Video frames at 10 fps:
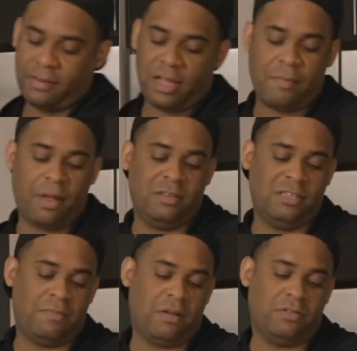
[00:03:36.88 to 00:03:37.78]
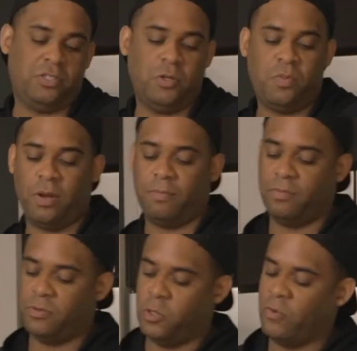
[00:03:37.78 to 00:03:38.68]
I got this is about
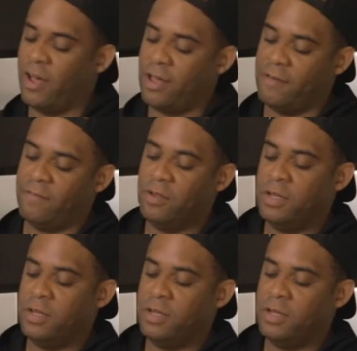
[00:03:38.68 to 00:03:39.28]
2.25,